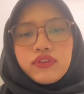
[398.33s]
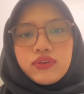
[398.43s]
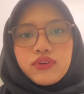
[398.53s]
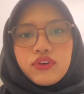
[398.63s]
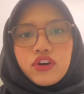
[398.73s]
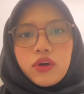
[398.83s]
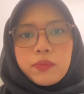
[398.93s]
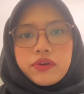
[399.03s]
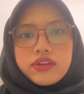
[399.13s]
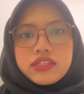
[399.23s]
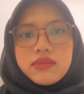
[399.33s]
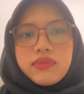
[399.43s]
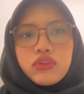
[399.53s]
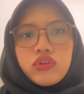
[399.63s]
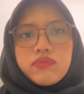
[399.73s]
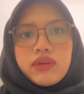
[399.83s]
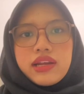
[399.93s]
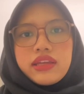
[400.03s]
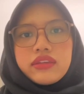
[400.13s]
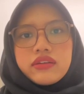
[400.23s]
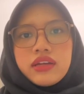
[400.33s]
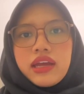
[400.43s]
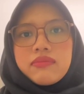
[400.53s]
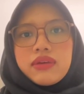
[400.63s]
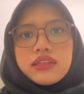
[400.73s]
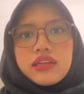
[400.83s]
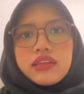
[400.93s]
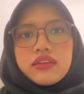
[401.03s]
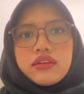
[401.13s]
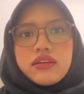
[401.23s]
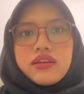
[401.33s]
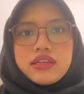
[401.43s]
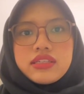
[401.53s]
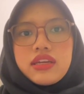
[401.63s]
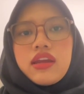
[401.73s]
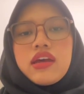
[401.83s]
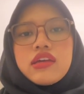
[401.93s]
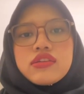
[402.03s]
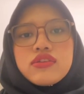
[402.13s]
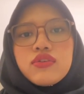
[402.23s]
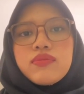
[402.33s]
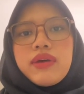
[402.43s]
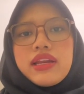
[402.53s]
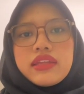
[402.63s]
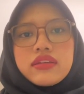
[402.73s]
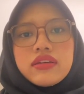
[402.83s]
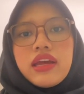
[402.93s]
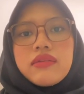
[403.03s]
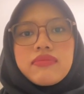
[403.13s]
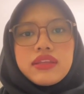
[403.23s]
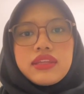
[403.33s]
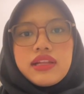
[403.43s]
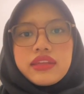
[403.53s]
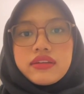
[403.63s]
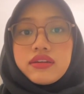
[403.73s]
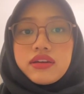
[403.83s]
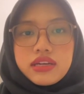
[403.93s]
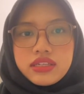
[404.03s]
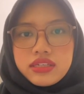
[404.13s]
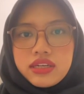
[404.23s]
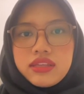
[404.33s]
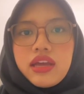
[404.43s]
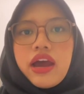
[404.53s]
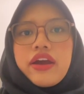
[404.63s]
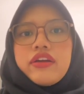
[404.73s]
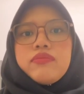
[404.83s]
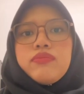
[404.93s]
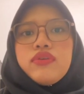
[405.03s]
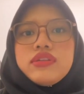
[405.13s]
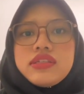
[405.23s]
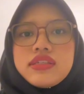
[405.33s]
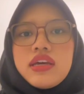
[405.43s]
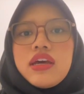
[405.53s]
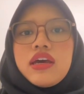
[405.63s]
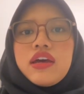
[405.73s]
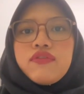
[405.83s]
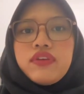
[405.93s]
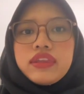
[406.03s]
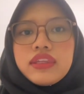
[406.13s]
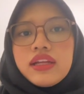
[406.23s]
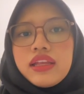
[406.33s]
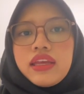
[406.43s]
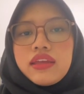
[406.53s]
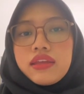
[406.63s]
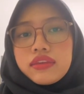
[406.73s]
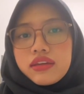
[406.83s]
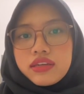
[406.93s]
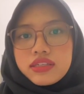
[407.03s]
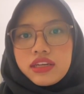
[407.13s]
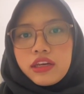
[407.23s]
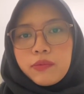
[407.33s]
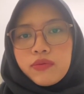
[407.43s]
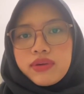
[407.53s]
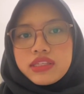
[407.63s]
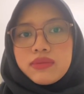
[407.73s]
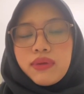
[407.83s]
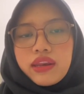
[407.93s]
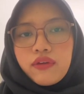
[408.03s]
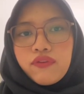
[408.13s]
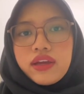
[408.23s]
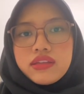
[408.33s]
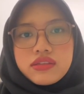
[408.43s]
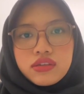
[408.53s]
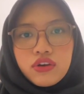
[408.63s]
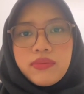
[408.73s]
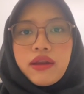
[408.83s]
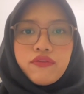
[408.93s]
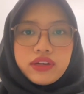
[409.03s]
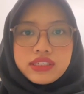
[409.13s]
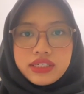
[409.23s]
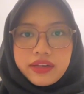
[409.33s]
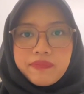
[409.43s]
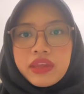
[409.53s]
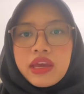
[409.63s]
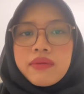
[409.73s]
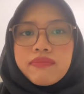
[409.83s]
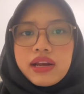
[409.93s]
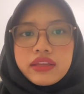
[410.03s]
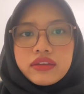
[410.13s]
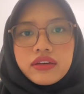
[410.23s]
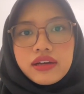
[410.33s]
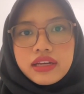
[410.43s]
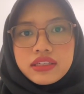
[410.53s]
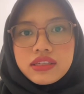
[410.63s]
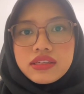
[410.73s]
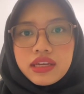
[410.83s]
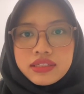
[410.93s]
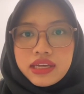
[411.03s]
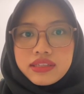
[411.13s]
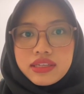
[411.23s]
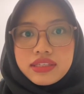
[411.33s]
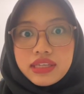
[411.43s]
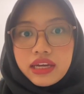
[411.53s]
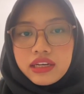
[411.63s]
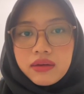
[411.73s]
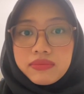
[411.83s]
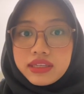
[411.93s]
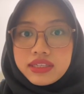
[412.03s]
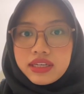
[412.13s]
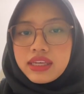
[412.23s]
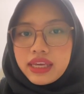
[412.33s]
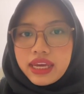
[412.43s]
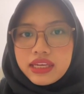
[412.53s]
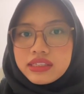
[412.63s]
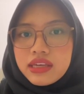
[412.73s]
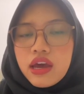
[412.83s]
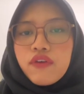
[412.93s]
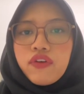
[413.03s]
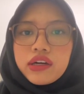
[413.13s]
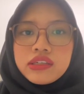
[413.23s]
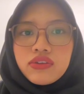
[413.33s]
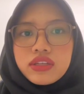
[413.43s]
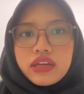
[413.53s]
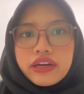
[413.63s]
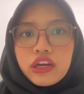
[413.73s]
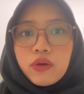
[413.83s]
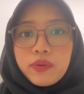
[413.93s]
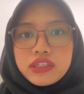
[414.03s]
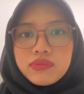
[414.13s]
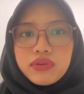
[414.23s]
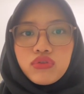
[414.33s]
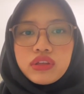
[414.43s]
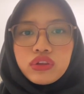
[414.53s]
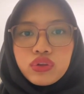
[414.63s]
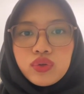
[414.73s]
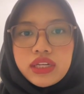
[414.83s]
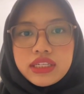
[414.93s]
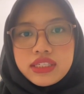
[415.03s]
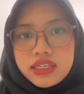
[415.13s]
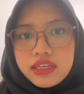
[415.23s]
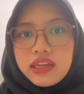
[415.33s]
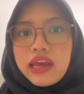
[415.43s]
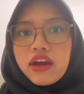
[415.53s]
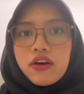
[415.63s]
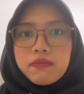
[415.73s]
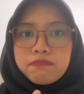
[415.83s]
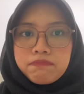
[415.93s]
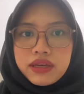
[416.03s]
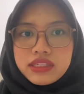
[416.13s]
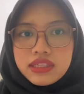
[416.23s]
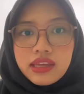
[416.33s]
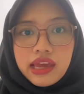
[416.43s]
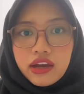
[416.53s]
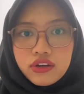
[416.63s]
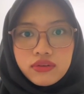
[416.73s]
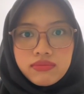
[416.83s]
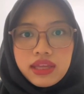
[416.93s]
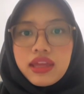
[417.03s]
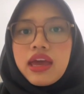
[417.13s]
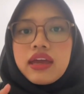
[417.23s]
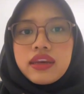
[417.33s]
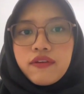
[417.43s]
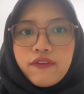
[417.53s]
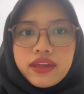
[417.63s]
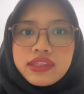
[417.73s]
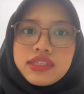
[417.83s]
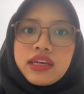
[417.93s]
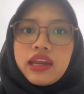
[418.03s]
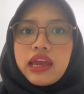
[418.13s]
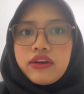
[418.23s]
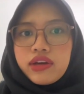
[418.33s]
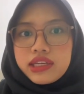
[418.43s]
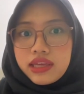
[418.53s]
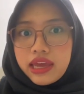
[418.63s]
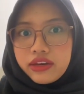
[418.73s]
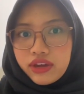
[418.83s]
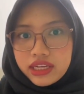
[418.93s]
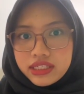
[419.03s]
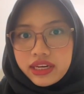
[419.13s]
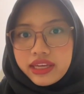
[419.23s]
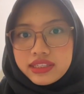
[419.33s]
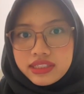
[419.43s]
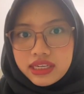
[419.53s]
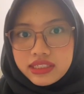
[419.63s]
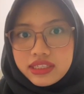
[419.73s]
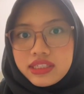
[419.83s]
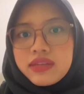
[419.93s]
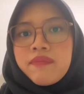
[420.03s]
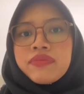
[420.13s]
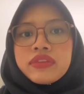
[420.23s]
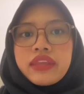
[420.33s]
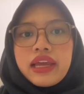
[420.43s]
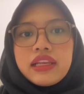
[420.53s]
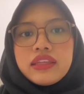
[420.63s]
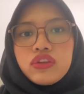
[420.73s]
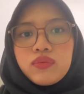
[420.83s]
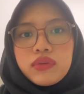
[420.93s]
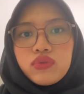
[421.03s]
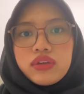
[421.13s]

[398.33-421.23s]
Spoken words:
to comparison between bilateral and multilateral relation. So, bilateral and multilateral relation are both vital in international diplomacy but differ in scope and function. Bilateral relations, such as the China-Malaysia case, focus on direct cooperation between two nations encompassing economic, defence and educational exchanges tailored to mutual